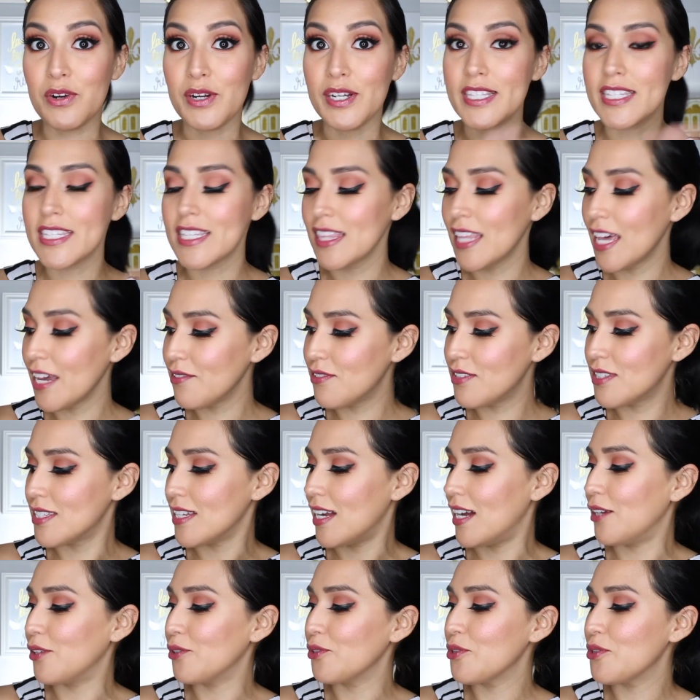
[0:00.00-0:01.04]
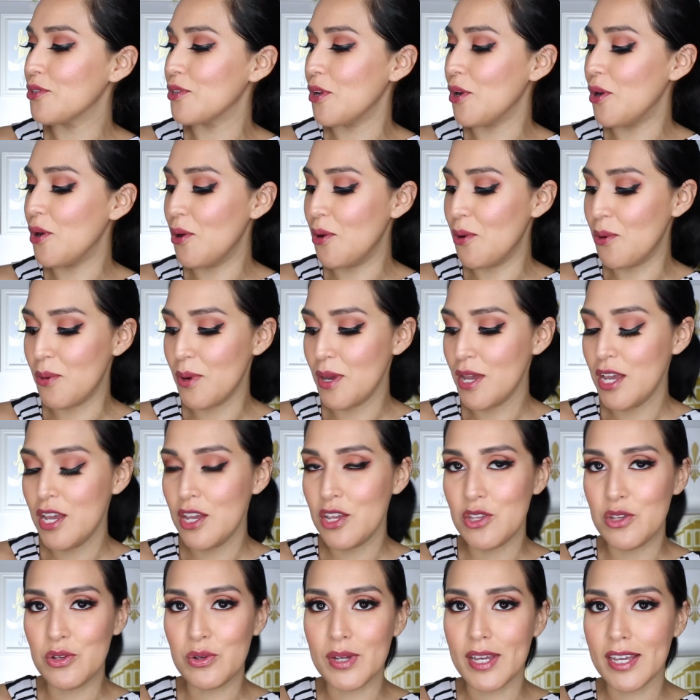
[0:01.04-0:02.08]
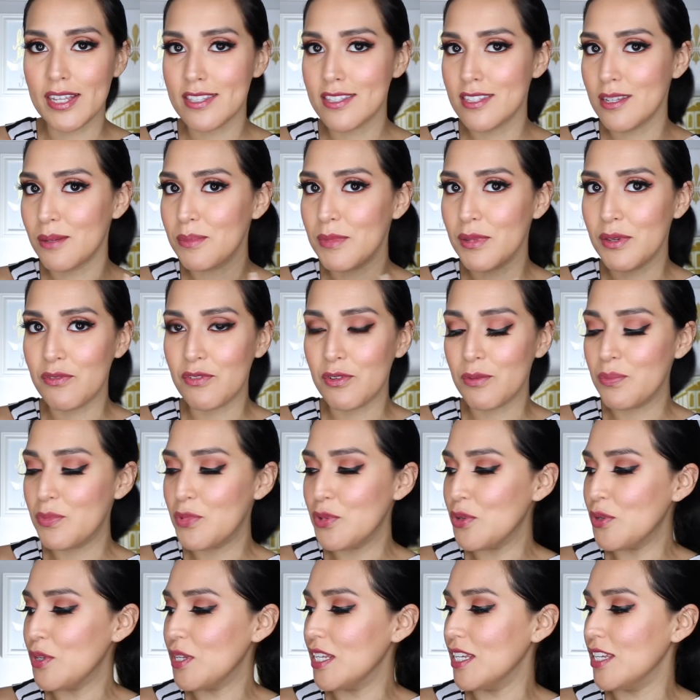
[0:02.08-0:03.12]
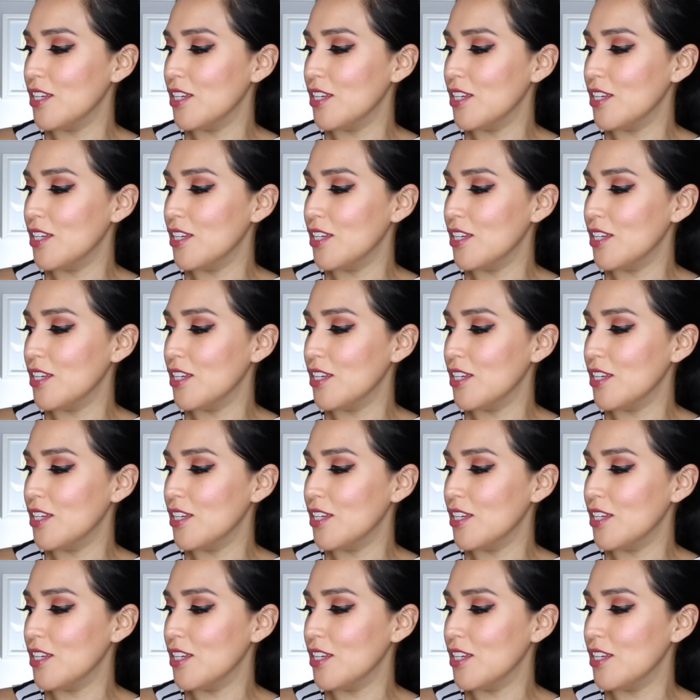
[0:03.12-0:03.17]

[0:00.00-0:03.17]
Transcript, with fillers: It's lifestyle. So, you'll get something from beauty,